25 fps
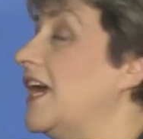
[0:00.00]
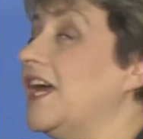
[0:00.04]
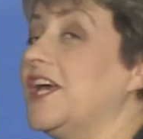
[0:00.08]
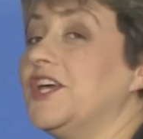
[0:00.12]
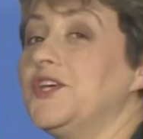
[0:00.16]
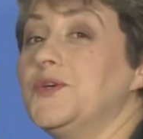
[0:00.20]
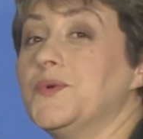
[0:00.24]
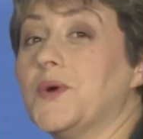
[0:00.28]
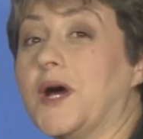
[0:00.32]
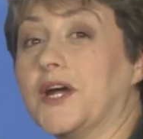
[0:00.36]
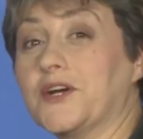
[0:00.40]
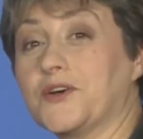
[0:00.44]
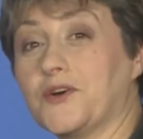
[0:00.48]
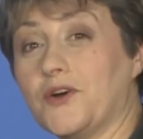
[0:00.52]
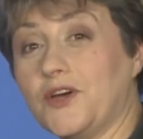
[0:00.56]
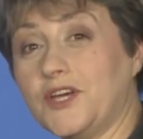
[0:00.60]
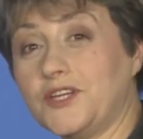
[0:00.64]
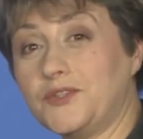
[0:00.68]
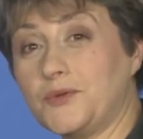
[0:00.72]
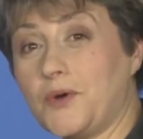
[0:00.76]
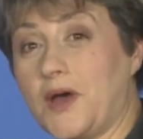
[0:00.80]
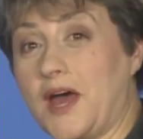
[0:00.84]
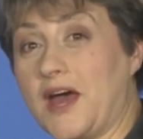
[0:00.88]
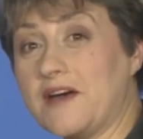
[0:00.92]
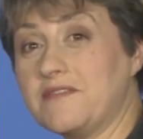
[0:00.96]
You are going
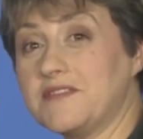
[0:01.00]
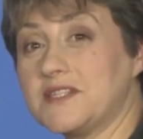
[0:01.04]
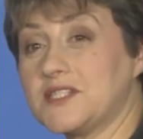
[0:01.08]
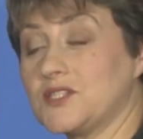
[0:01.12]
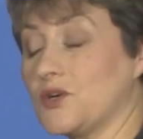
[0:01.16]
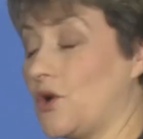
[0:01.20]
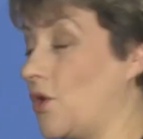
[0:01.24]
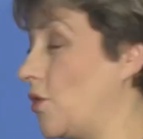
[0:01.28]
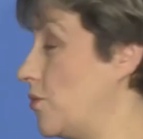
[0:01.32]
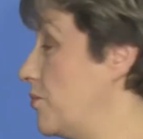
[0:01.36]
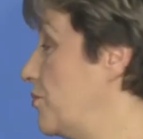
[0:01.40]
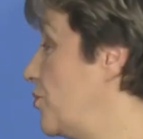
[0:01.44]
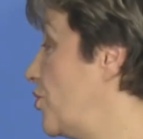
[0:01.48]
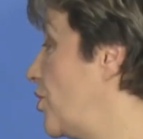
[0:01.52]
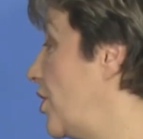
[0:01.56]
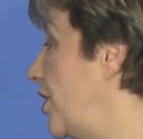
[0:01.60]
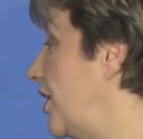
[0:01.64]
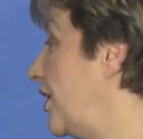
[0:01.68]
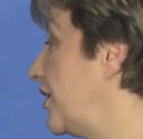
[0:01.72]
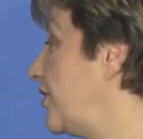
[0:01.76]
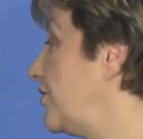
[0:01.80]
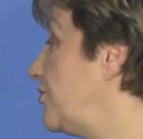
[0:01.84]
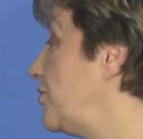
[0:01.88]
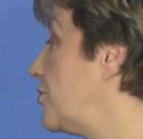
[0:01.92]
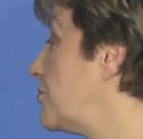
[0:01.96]
to have as
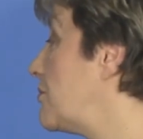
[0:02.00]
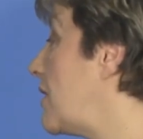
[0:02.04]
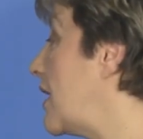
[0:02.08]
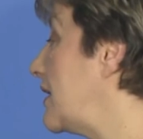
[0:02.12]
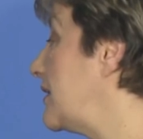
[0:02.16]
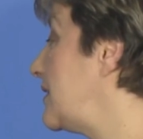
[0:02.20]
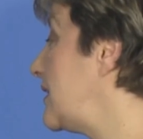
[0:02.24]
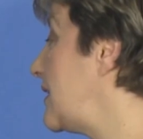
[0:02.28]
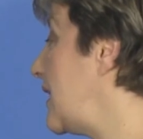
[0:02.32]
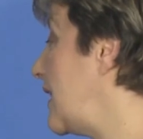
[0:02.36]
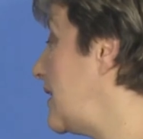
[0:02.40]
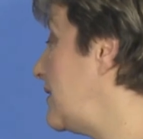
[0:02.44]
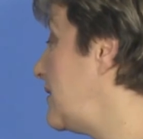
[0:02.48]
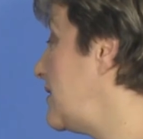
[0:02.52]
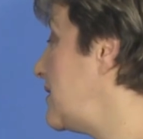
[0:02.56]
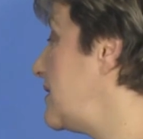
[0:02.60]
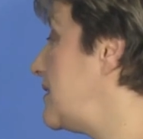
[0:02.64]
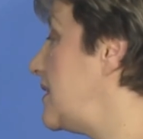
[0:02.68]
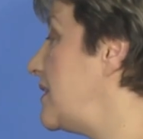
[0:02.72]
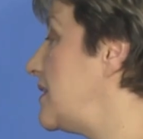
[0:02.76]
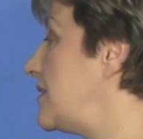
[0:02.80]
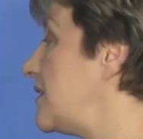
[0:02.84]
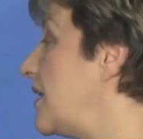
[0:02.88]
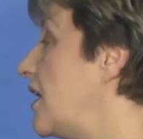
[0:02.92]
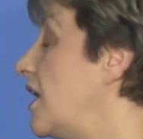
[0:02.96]
homework to write
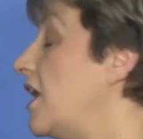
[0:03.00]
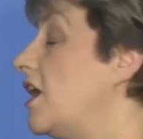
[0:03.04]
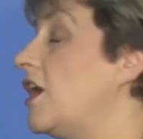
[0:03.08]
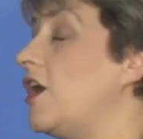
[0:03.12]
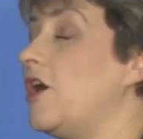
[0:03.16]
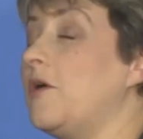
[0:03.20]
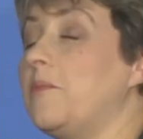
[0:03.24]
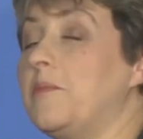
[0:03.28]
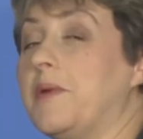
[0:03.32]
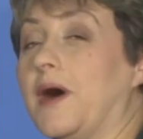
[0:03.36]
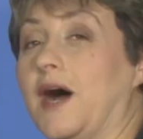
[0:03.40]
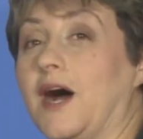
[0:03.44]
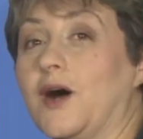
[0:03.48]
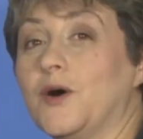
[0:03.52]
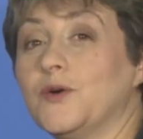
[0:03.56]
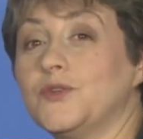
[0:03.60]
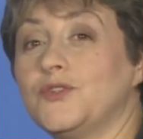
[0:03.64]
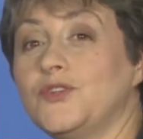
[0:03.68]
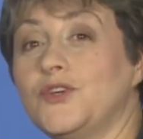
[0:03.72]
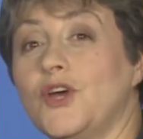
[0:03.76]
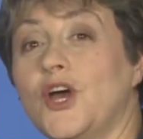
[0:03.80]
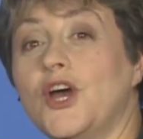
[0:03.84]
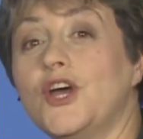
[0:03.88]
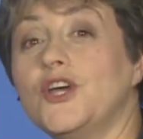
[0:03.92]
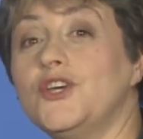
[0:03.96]
sentences about
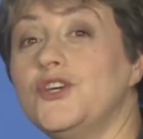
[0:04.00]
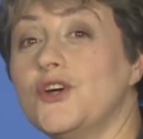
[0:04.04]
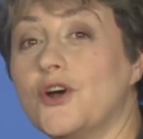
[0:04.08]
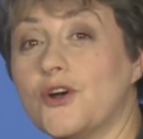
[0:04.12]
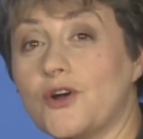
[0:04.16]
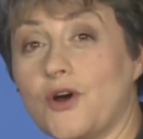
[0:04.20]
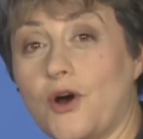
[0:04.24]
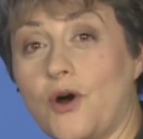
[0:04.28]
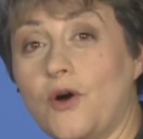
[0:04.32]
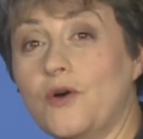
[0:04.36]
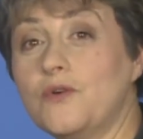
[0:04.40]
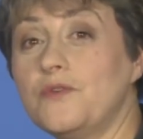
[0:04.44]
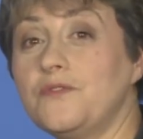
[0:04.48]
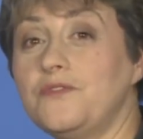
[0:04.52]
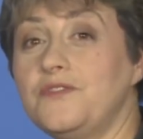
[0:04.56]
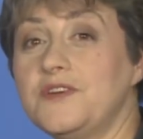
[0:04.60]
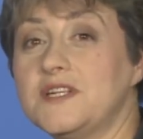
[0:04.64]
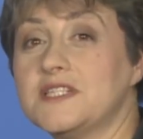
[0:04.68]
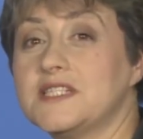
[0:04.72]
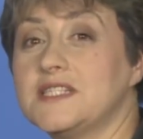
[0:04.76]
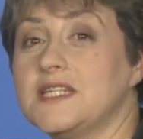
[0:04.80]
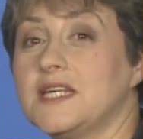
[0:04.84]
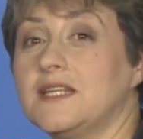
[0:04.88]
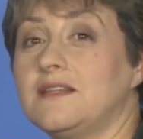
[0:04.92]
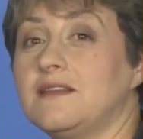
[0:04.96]
your own
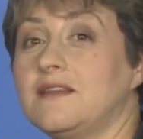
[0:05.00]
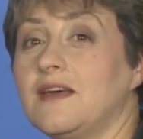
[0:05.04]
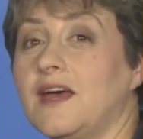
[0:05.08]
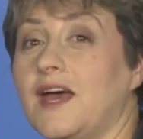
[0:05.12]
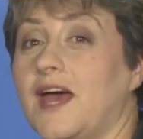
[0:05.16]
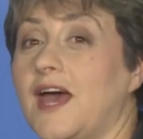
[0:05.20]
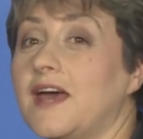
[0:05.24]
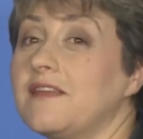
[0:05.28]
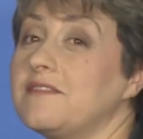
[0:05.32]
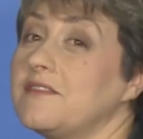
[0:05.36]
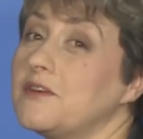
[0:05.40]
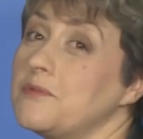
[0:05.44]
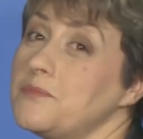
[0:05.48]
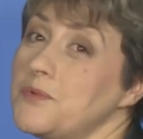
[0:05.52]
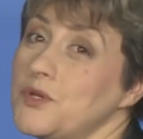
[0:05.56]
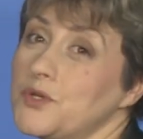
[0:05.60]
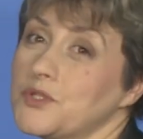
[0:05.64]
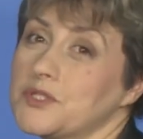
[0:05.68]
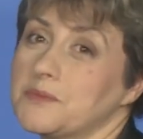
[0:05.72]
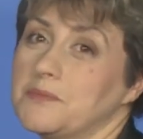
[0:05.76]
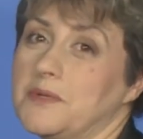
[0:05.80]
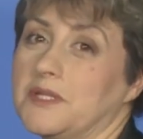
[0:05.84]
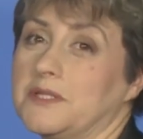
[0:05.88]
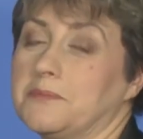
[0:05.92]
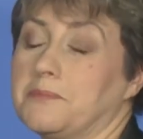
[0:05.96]
visit at the
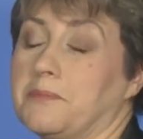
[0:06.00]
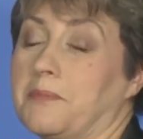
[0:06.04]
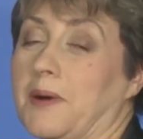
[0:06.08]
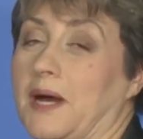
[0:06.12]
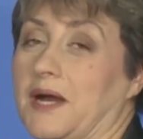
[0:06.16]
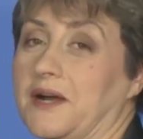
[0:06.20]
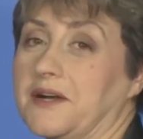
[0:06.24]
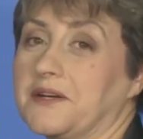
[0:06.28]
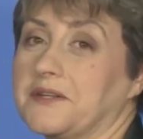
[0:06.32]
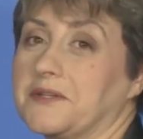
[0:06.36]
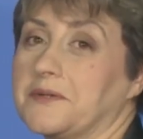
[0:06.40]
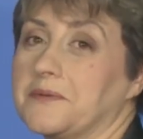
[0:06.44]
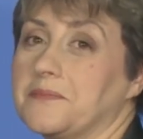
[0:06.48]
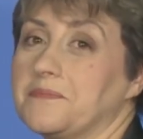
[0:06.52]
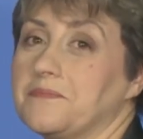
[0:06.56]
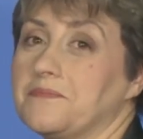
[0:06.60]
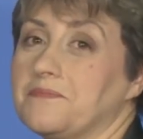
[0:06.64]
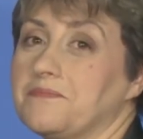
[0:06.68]
amusement park.